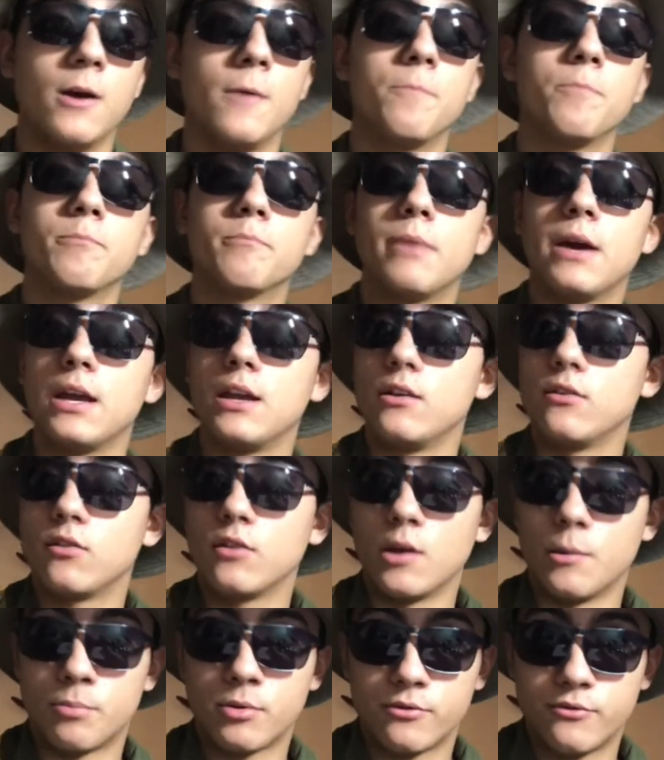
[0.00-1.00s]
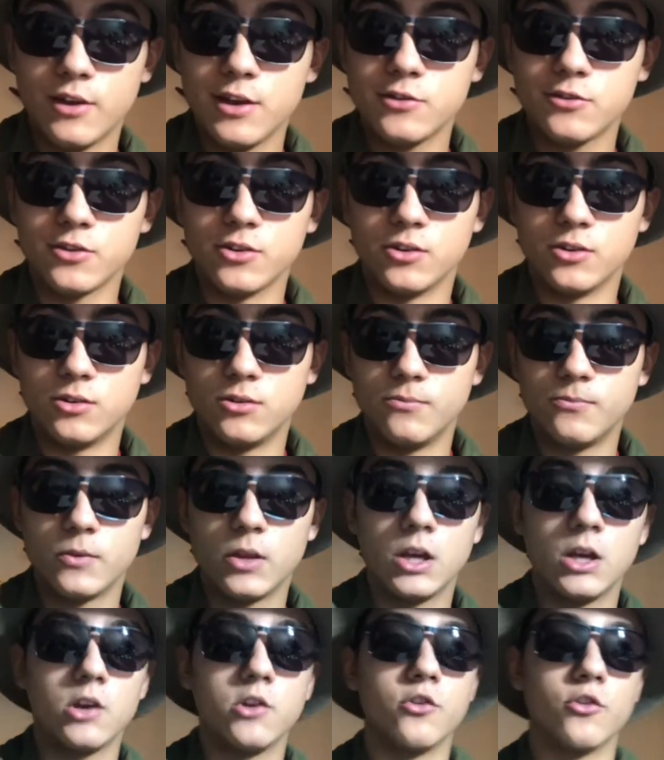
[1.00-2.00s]
by a professional,
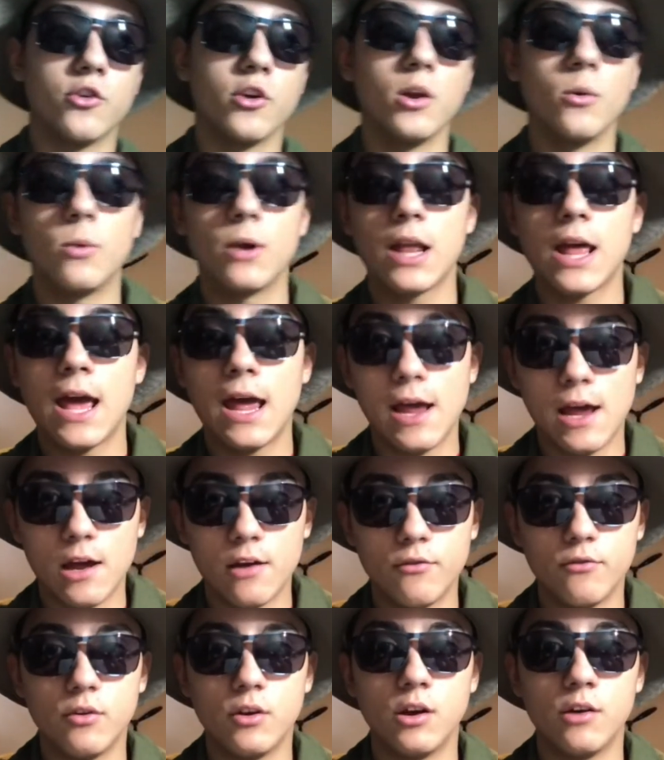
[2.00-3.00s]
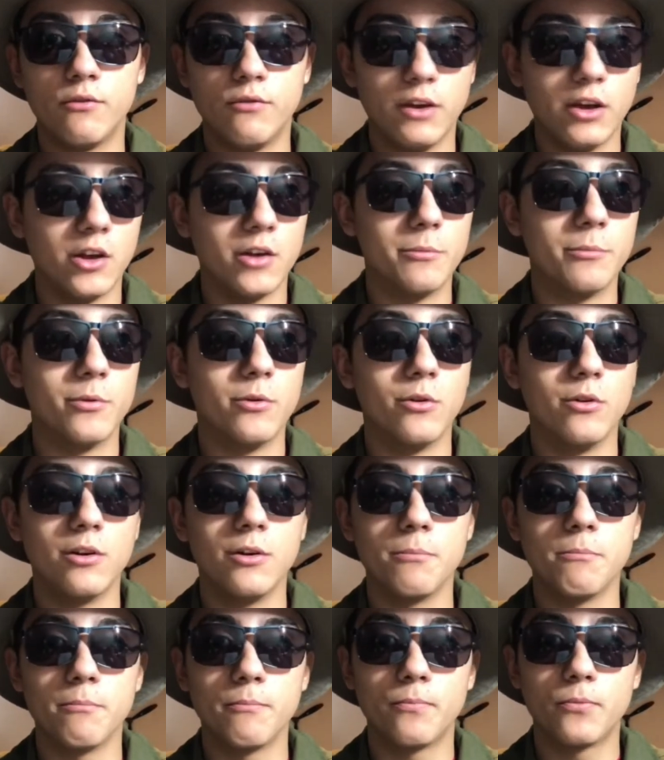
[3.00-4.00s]
you're going to want to have available
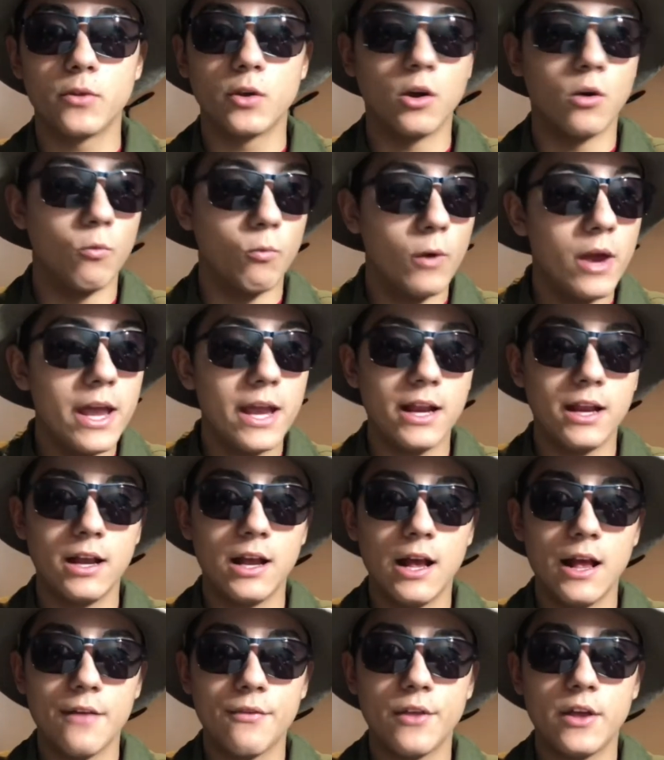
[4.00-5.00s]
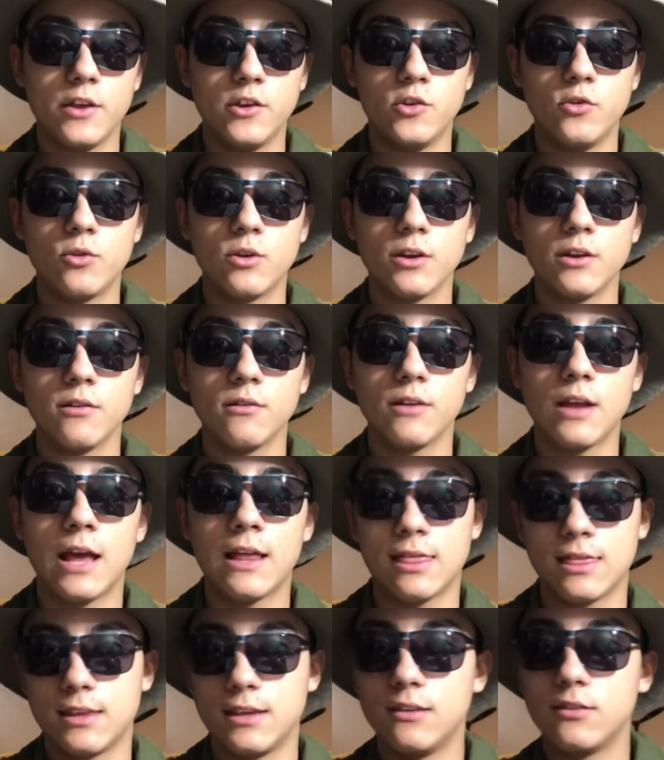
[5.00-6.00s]
a way that you can
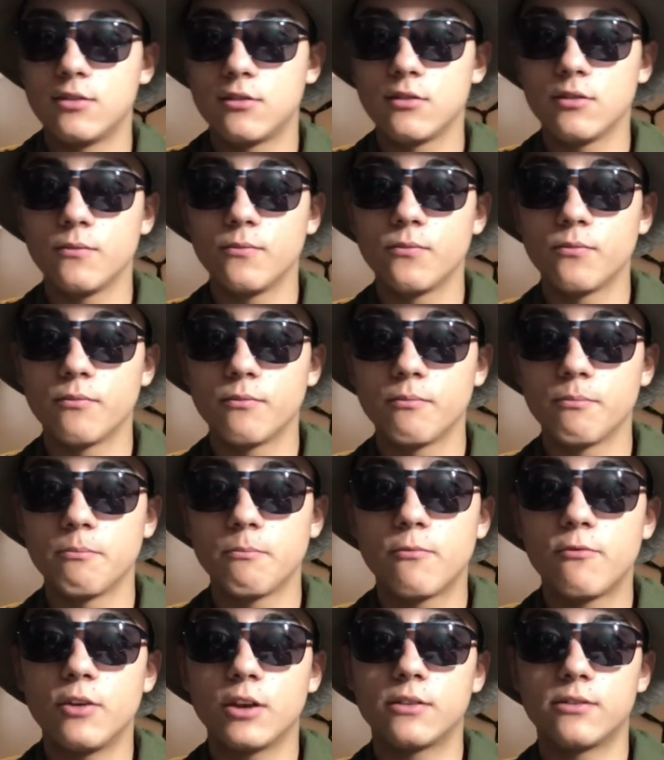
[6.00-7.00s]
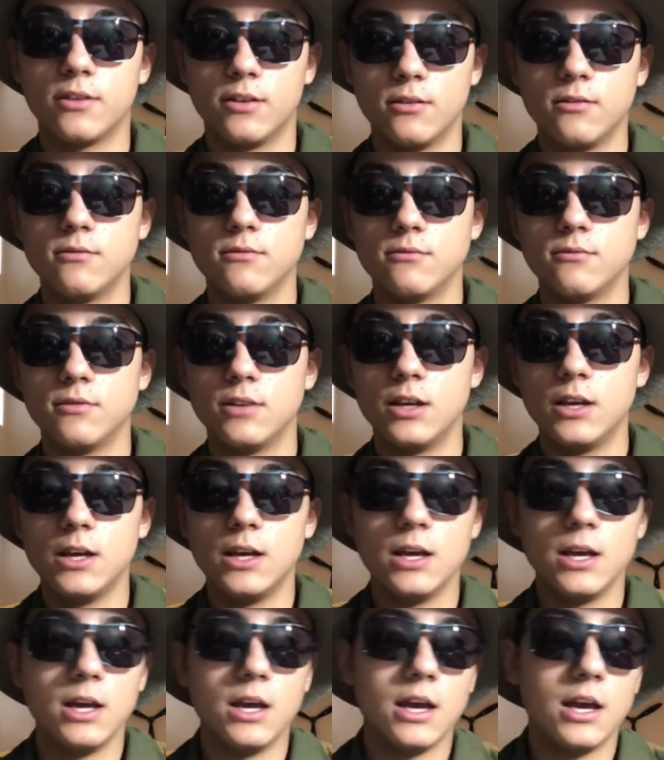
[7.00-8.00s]
at least fix it
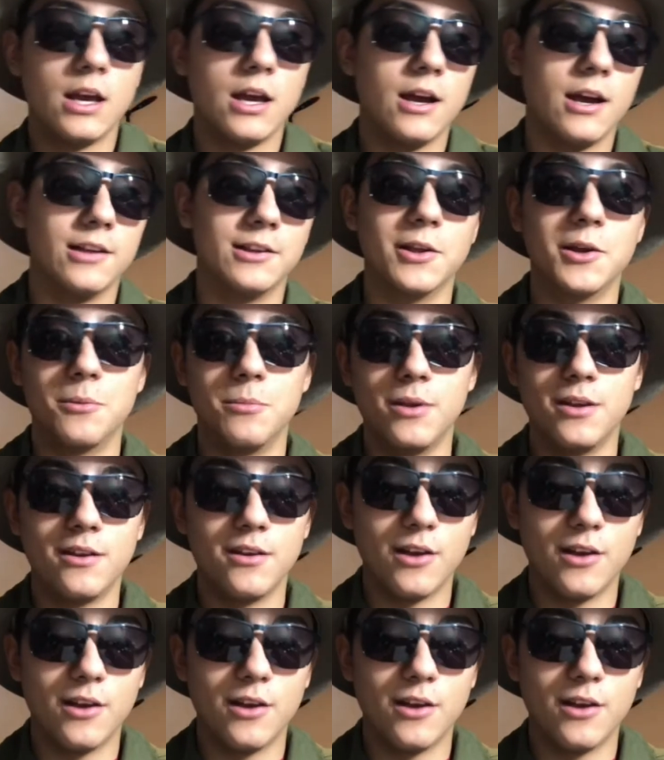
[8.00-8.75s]
a little bit.